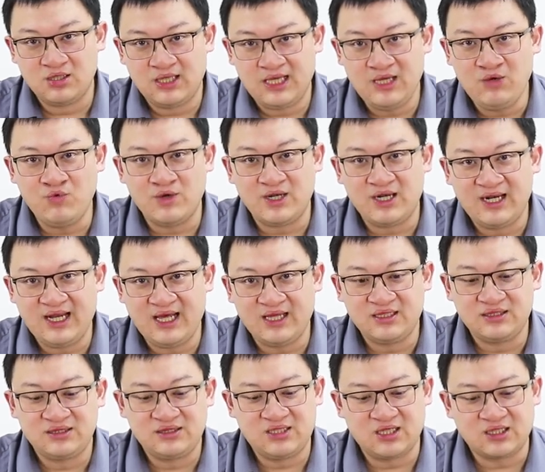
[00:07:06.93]
it will
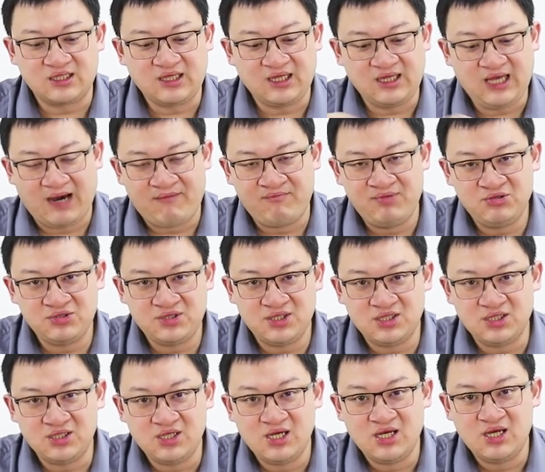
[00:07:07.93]
let the
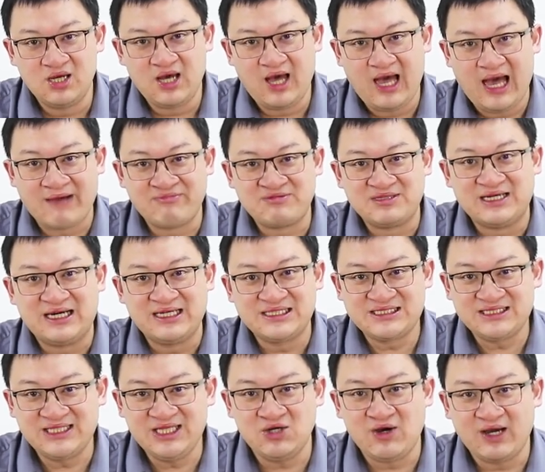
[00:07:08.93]
computer have the,
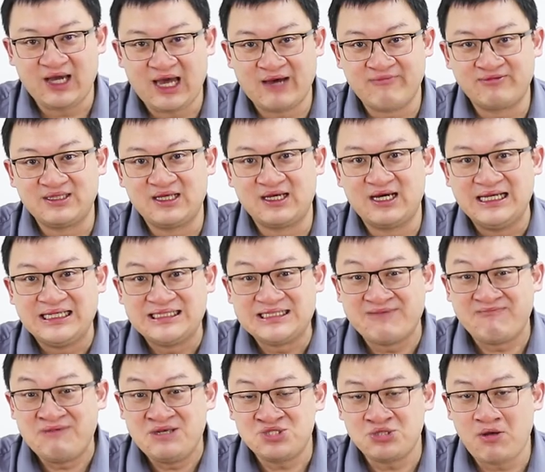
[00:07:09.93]
still have the
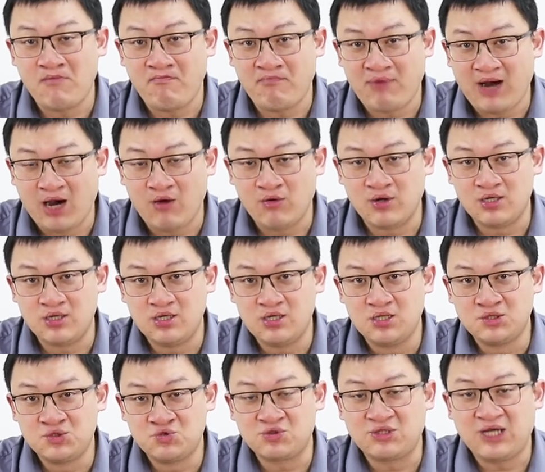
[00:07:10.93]
sufficient power
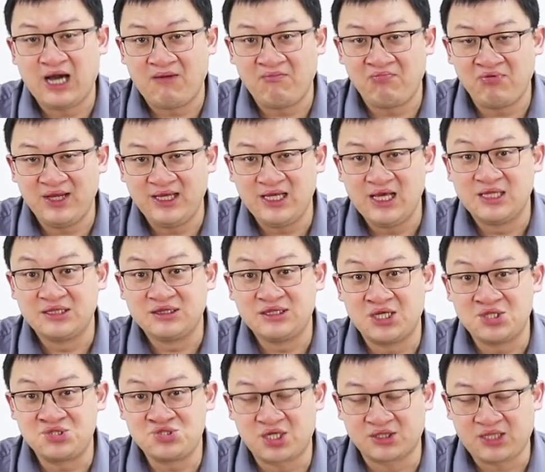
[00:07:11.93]
to complete
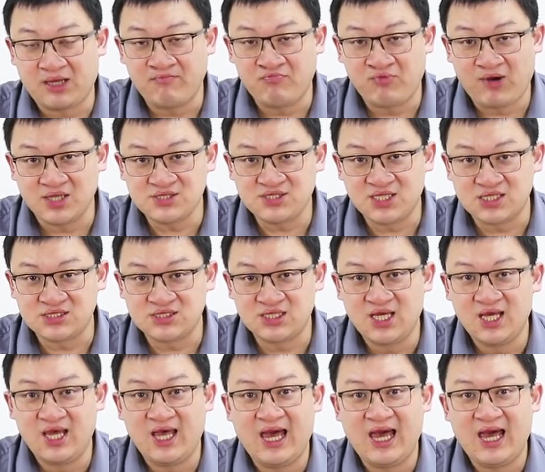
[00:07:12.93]
the shutdown process.